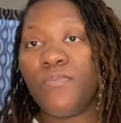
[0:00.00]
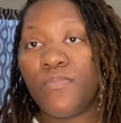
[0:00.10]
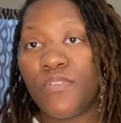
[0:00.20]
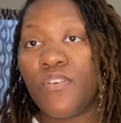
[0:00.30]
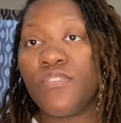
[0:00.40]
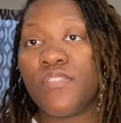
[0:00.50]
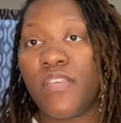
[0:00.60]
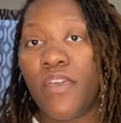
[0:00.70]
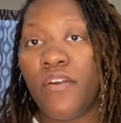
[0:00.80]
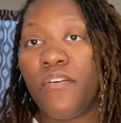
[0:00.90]
was on
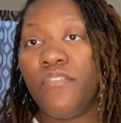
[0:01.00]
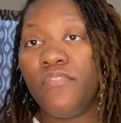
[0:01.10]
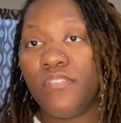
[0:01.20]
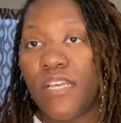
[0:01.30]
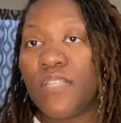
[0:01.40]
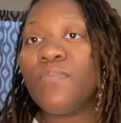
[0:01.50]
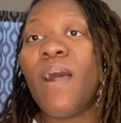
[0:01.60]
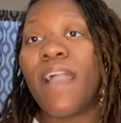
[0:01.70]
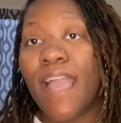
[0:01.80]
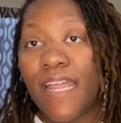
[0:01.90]
sale that's
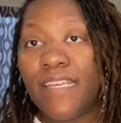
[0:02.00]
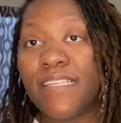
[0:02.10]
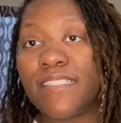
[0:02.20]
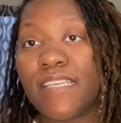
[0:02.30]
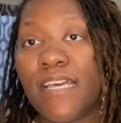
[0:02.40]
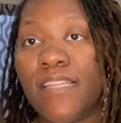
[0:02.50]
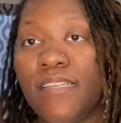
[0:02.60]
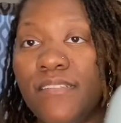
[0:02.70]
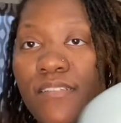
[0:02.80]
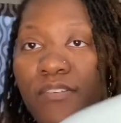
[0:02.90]
why i got this color
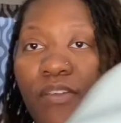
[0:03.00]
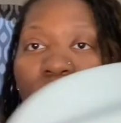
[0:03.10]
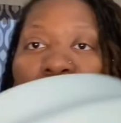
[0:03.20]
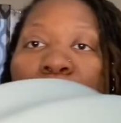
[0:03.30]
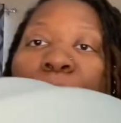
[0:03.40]
okay